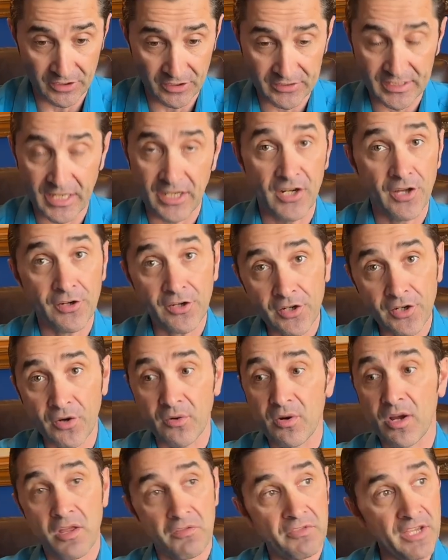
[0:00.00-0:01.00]
He's saying no, no,
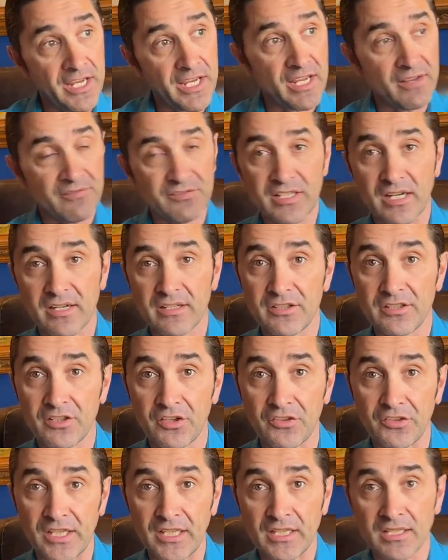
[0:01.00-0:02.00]
no. They have their
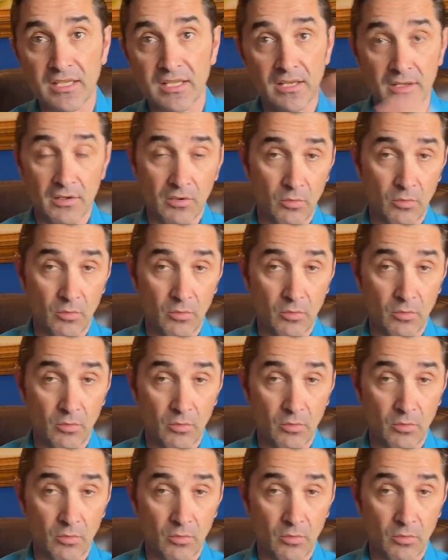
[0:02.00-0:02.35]
little thing.